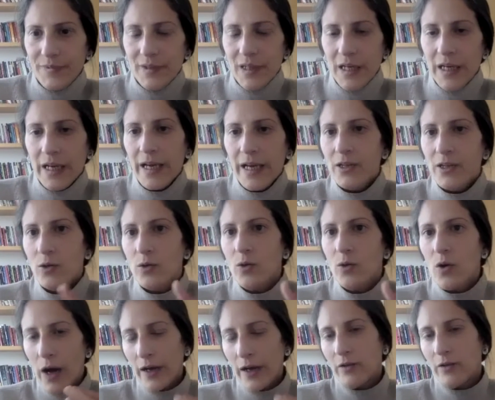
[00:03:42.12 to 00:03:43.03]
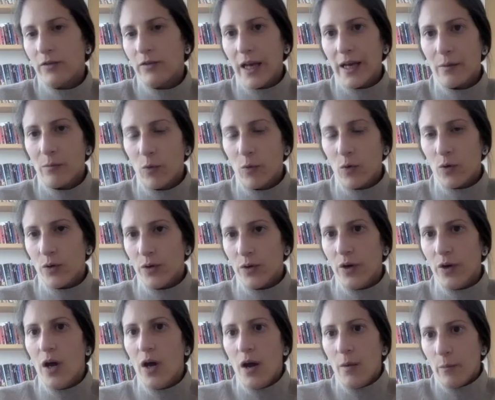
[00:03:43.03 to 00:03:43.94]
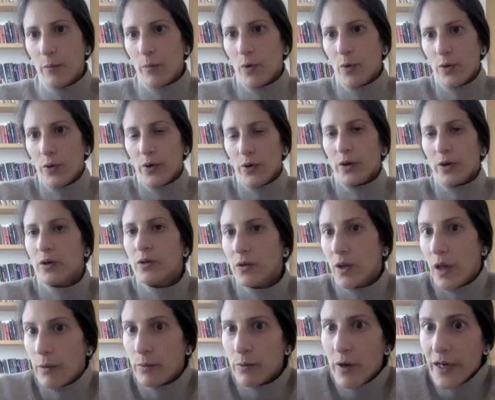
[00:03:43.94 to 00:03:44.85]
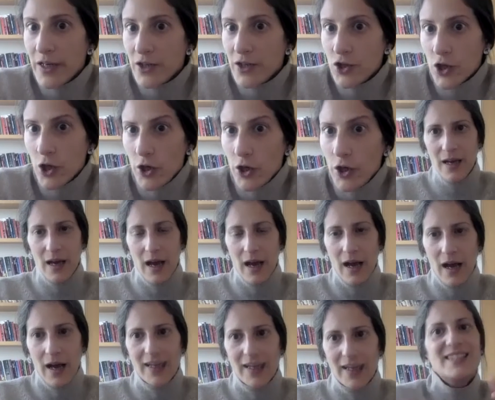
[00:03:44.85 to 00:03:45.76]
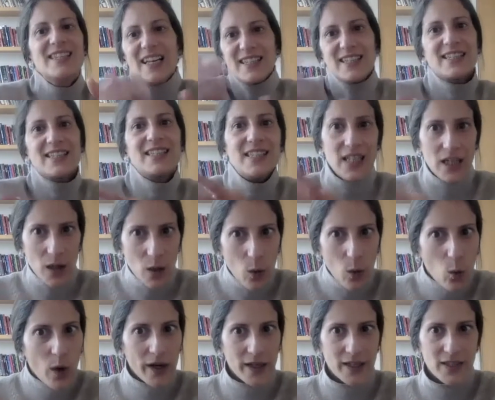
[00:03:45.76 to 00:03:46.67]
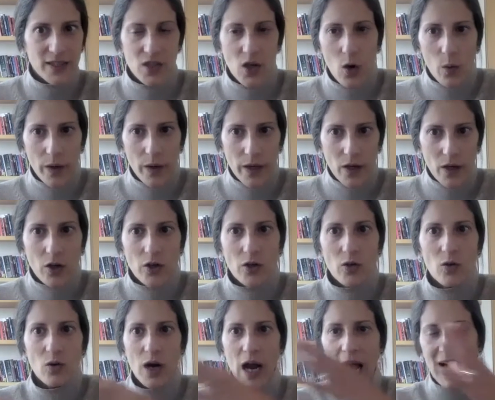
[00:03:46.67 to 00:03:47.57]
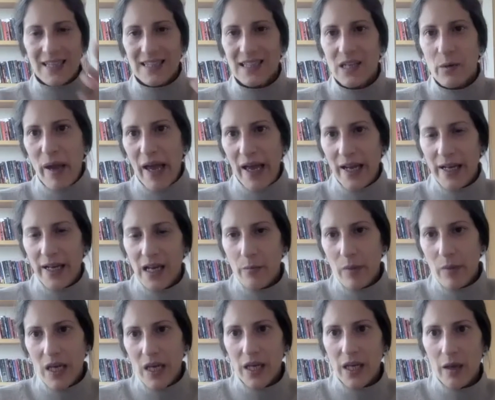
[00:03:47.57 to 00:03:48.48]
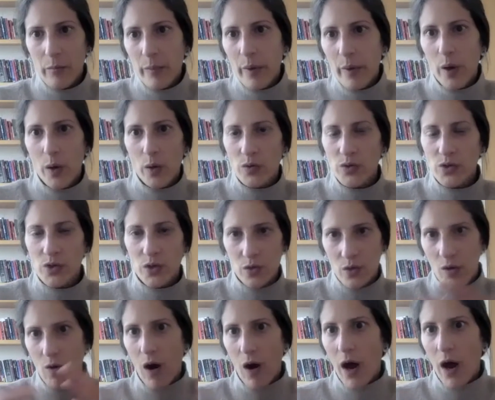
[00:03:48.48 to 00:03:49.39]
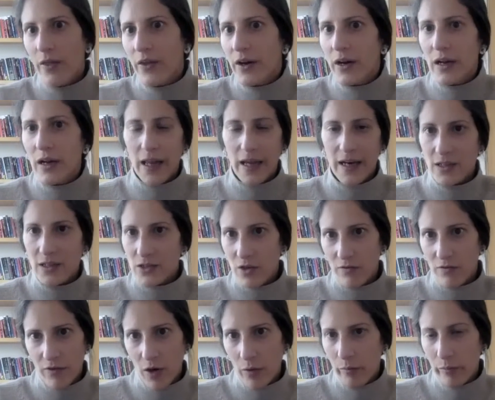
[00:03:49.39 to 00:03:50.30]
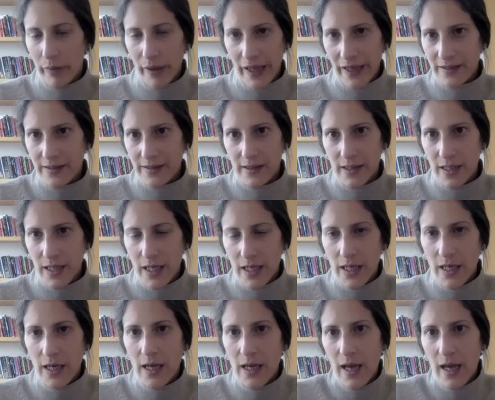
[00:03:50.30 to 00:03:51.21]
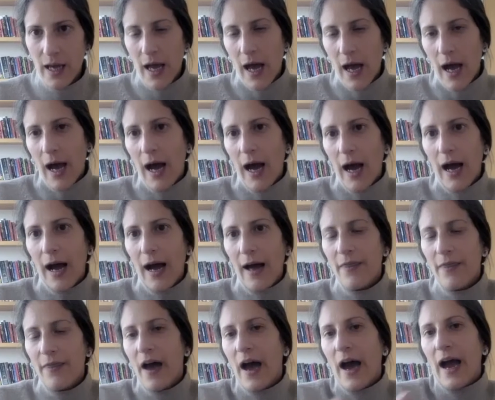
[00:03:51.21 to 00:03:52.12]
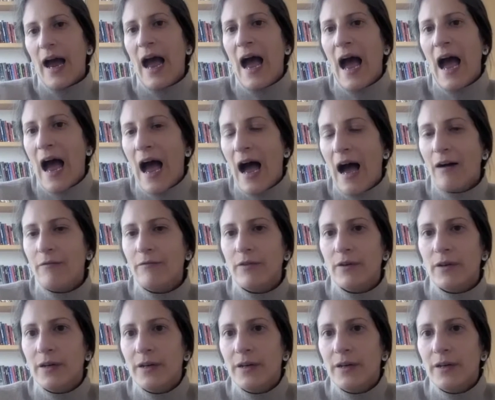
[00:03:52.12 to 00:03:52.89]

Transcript: and, you know, kind of like more more collaboration uh, is that still what is going on or has the pandemic imposed you know other layers of complexity uh, that have